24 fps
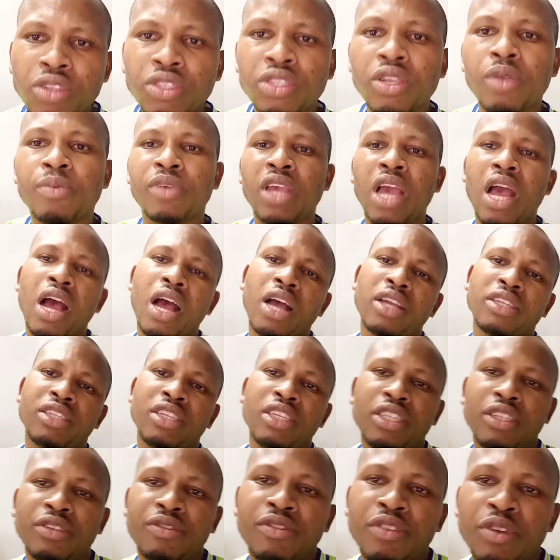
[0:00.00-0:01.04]
What's up guys,
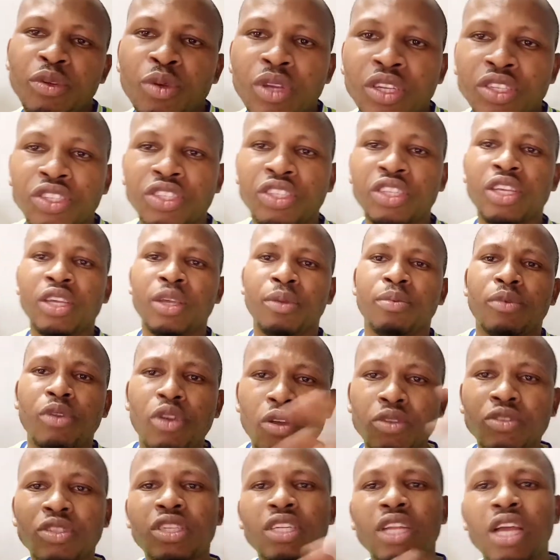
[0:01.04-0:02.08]
this is FreeWest Deep.
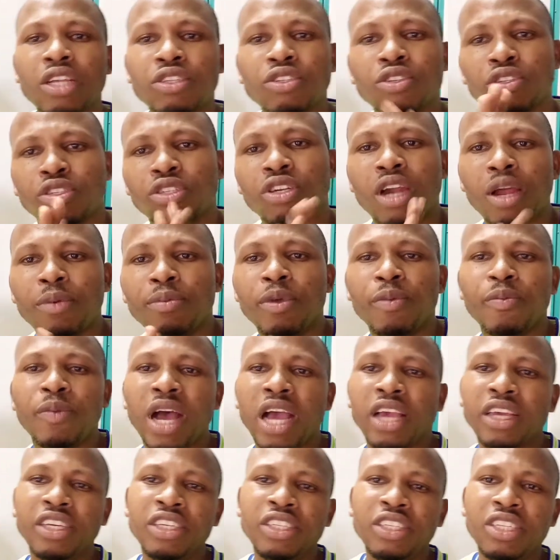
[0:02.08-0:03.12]
Consider subscribing
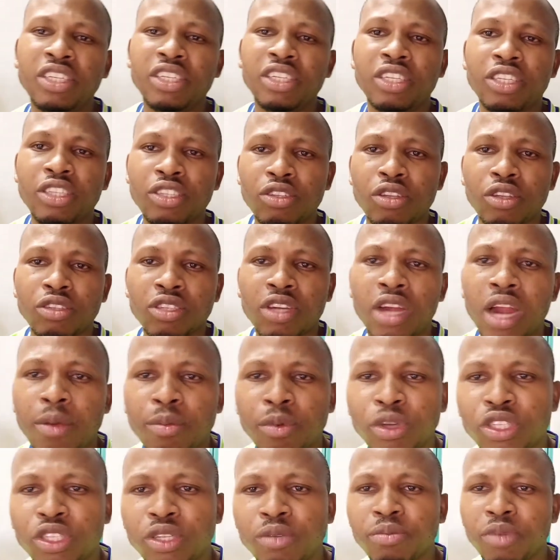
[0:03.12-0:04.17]
by hitting the
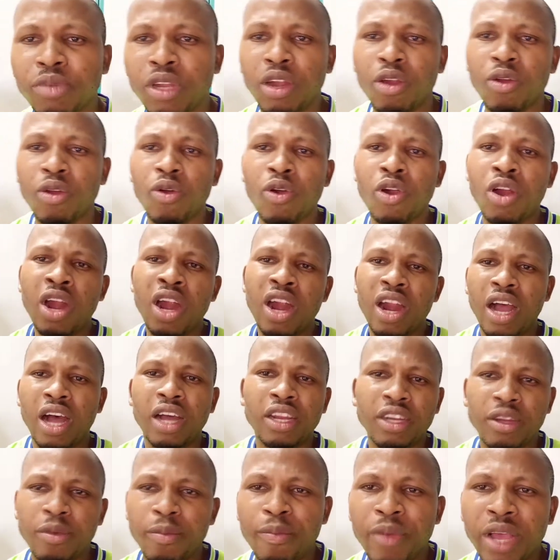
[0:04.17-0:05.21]
subscribe button below
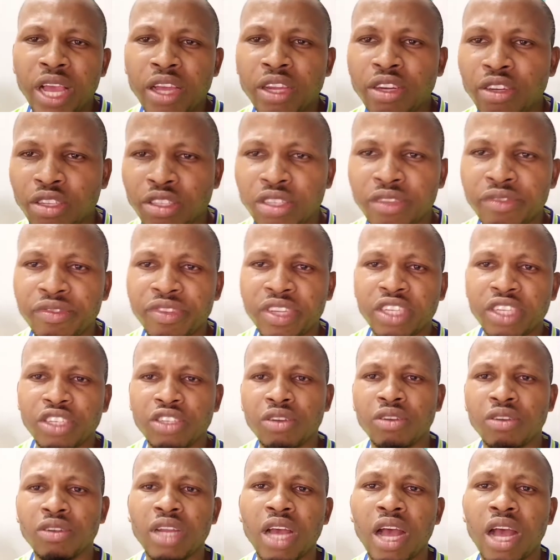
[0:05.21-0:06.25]
and the bell
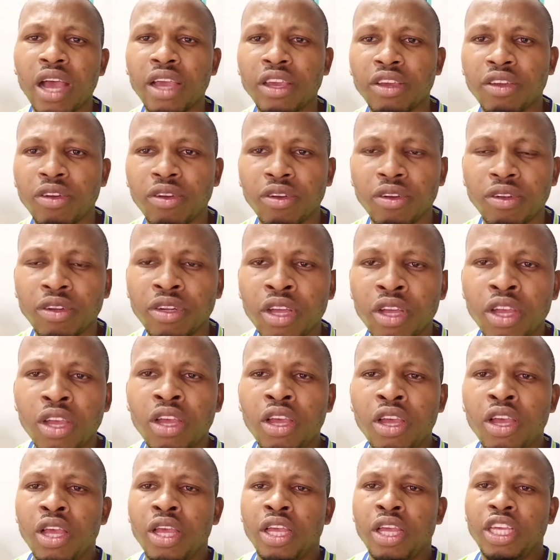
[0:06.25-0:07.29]
notification icon.
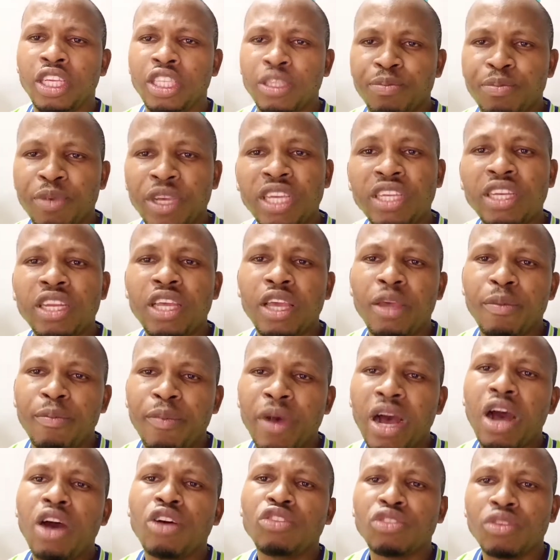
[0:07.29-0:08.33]
It's been
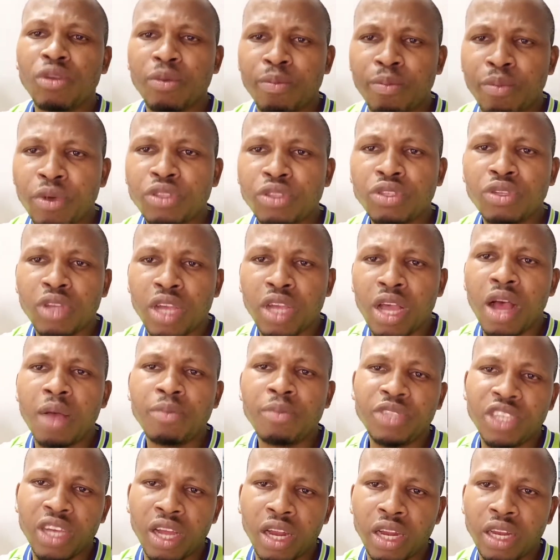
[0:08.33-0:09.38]
about bottle
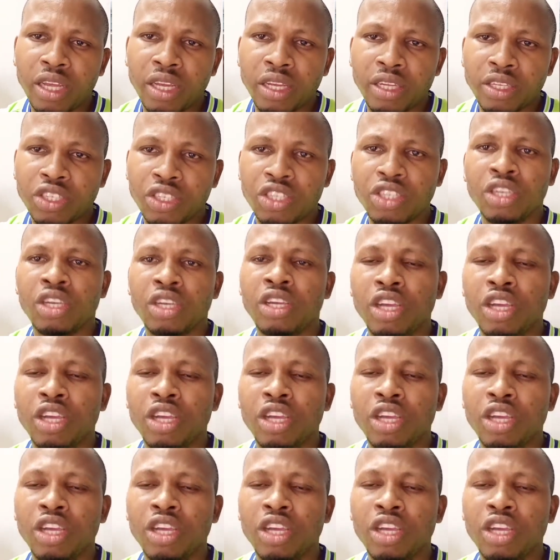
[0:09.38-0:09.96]
cap challenge.